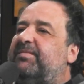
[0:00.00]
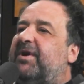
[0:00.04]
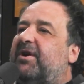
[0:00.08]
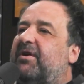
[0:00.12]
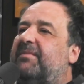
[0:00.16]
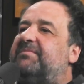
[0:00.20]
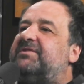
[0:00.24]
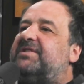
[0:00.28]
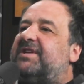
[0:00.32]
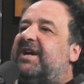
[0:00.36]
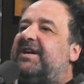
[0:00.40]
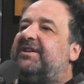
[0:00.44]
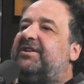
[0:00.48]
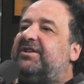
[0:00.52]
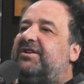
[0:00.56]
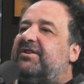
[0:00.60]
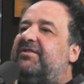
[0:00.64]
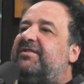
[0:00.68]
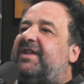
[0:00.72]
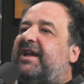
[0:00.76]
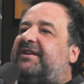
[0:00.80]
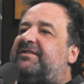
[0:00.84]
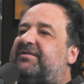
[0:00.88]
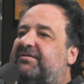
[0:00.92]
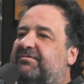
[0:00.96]
But I'm saying to you,
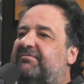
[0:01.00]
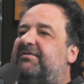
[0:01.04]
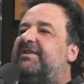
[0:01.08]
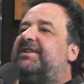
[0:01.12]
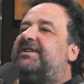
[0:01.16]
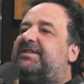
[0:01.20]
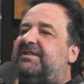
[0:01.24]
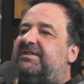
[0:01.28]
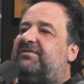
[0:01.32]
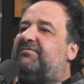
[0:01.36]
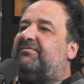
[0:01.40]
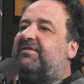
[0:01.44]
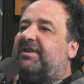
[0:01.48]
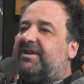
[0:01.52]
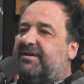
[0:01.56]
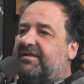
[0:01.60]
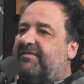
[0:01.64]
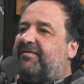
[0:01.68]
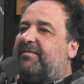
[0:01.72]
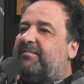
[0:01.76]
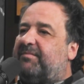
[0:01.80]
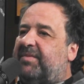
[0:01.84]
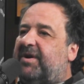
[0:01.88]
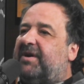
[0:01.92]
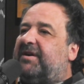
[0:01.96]
that's three three
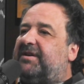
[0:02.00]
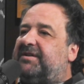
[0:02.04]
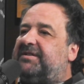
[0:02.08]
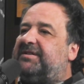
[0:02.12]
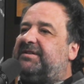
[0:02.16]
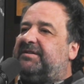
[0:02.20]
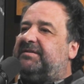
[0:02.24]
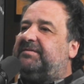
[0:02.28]
different boats.